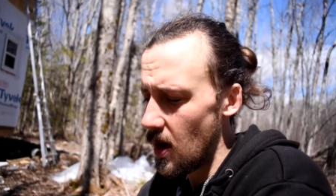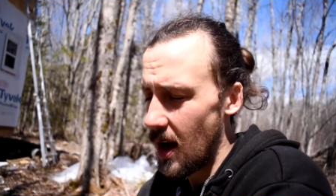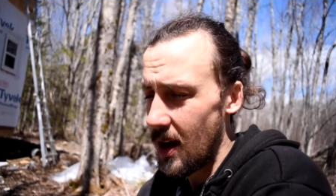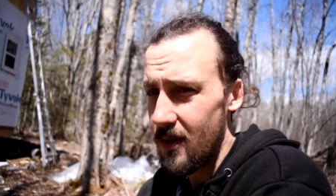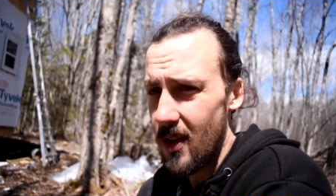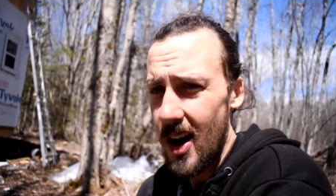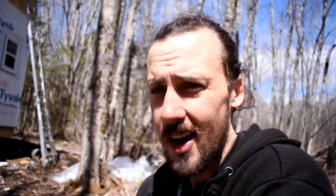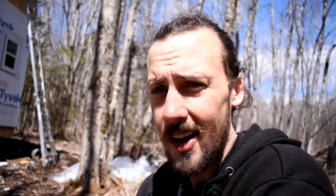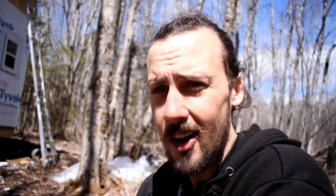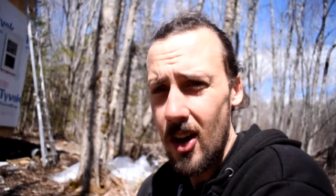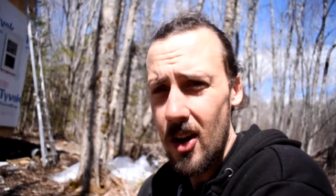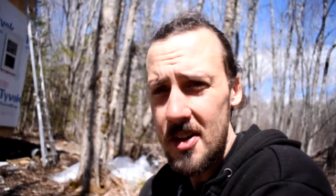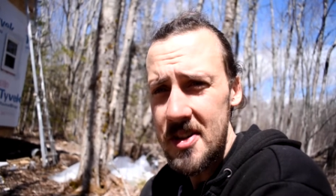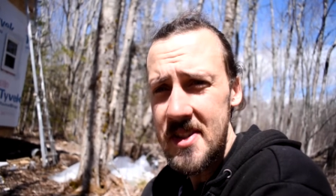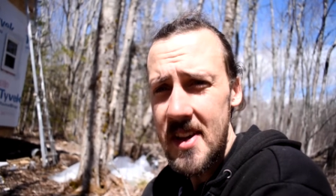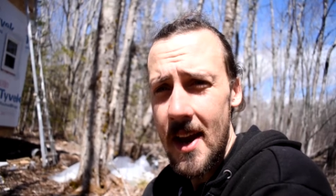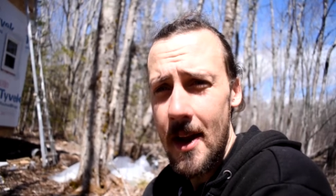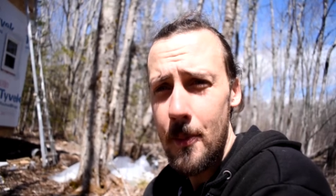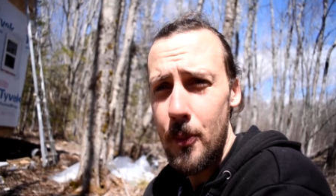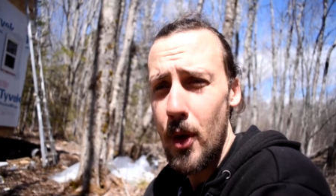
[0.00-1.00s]
I've got it all
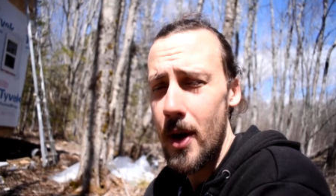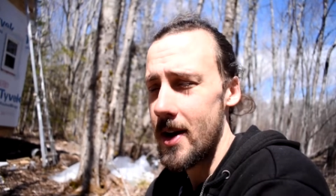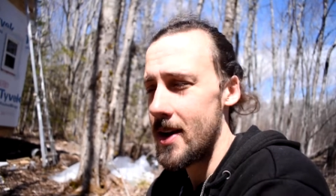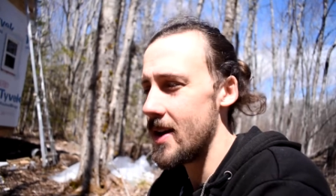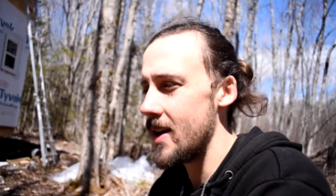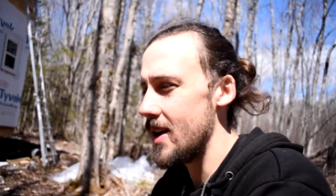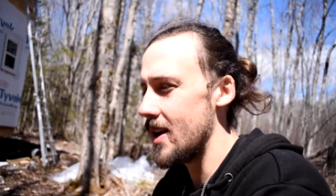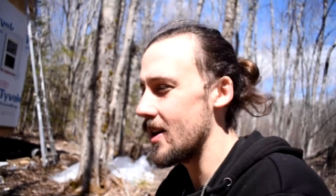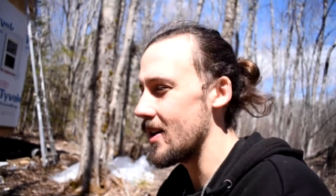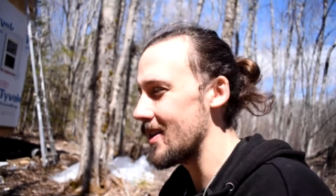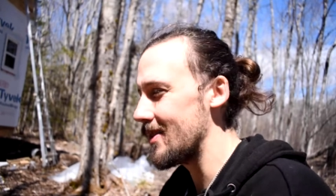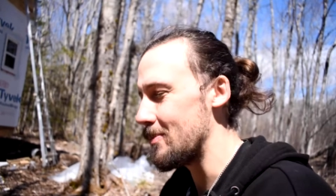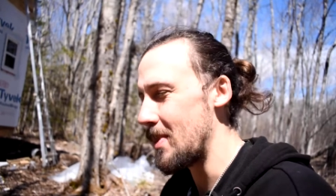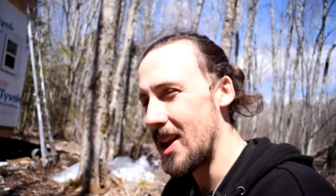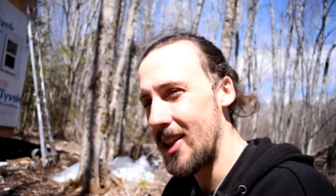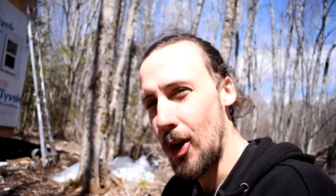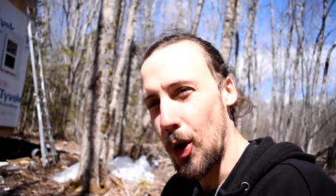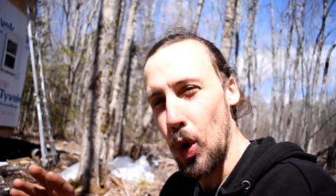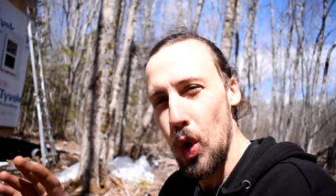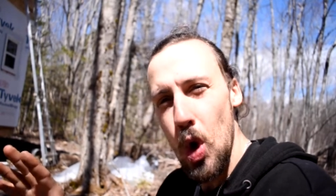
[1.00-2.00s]
set up right here in my
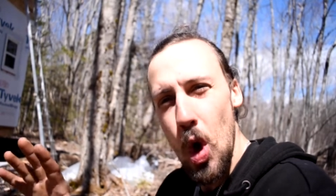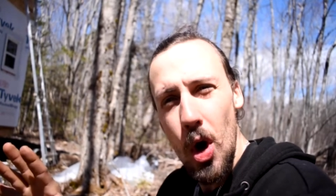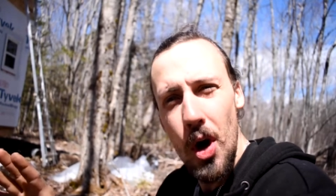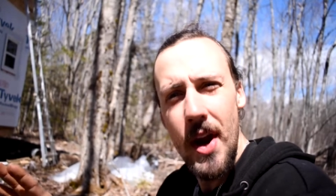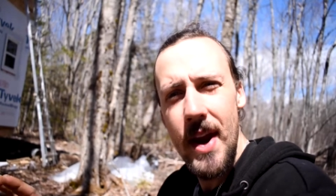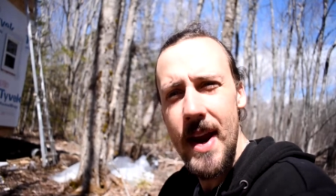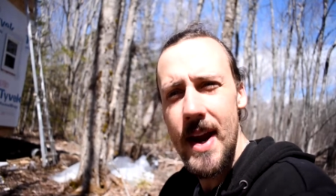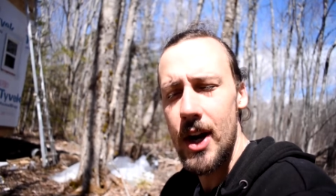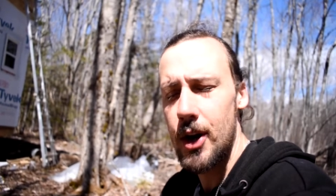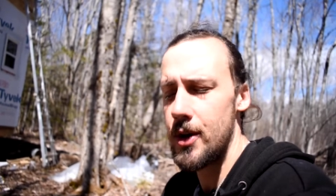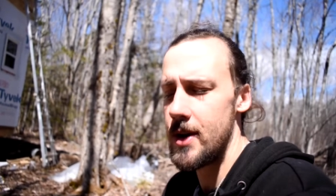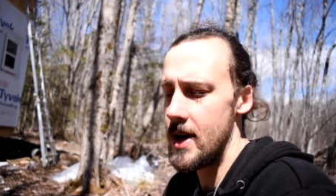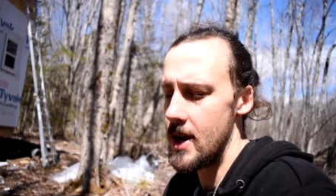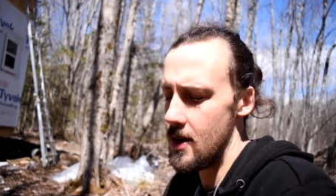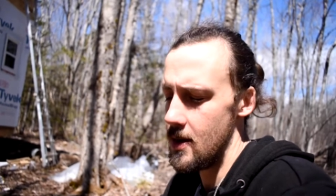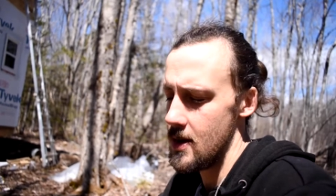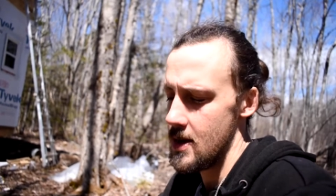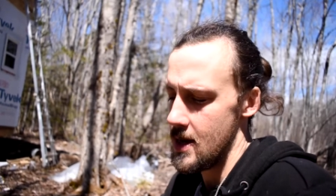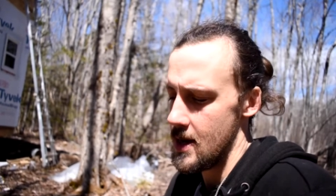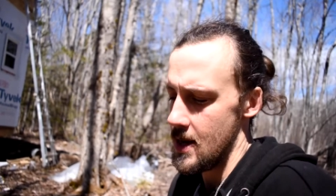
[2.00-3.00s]
little cooking
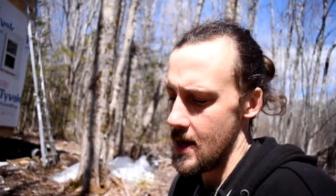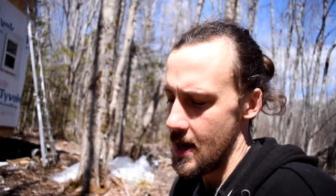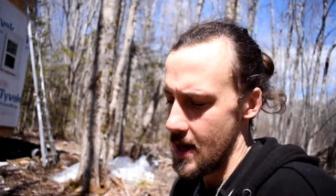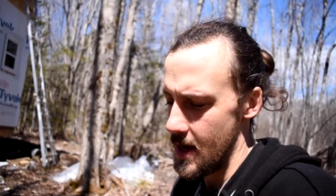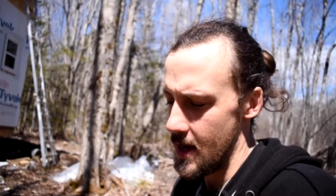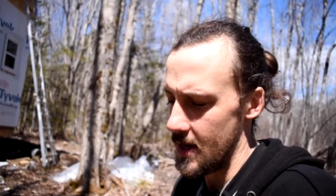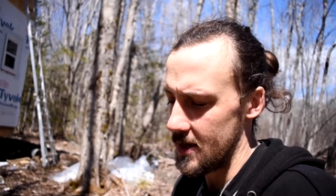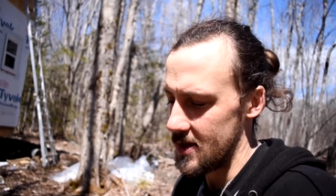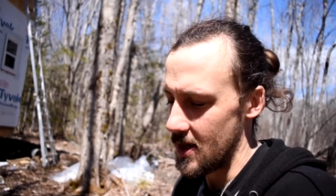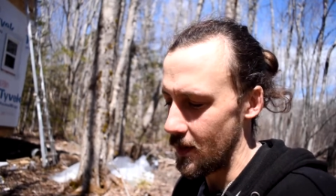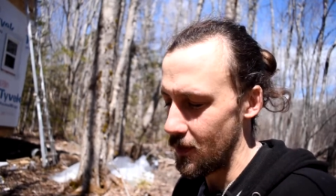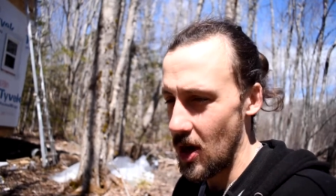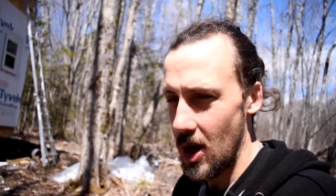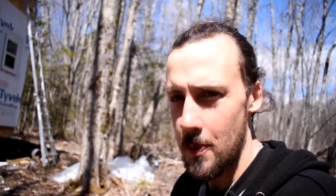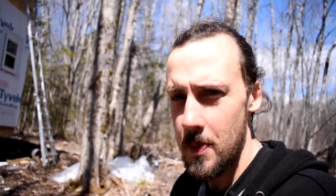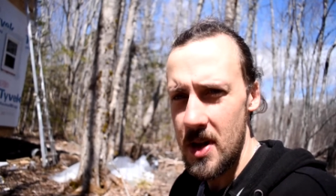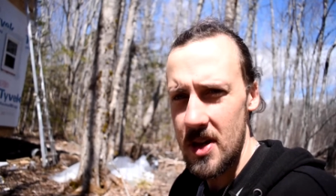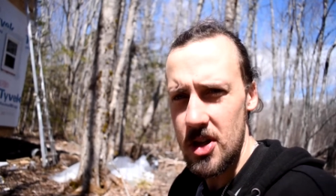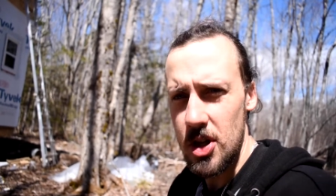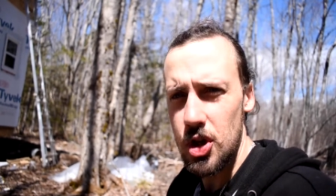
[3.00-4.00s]
area, and I've got a
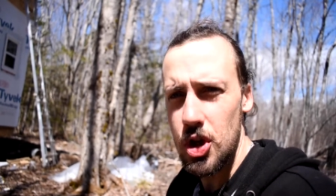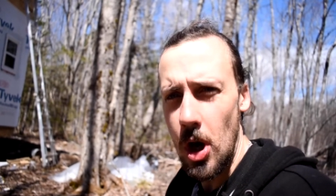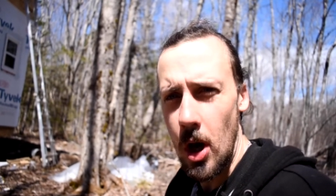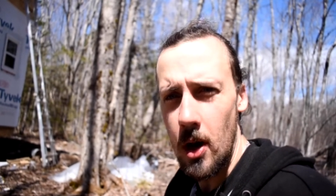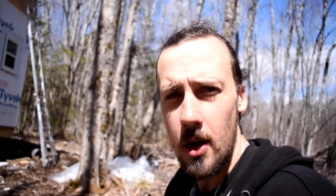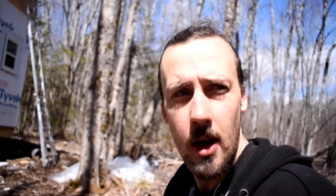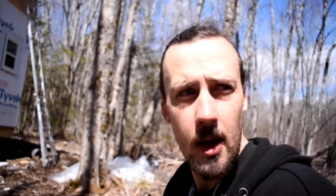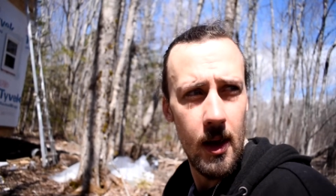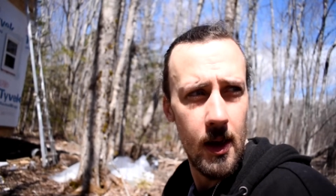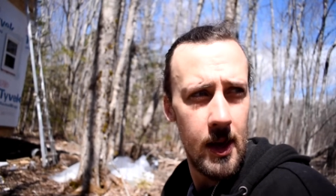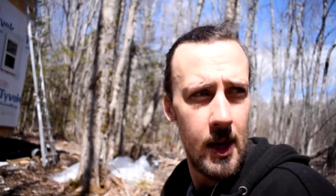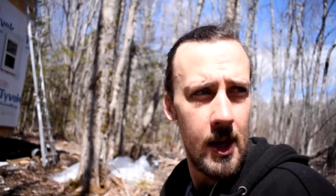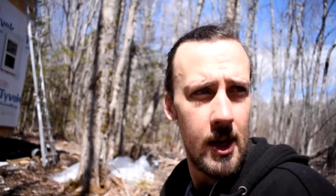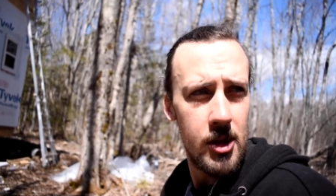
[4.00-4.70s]
piece of chaga.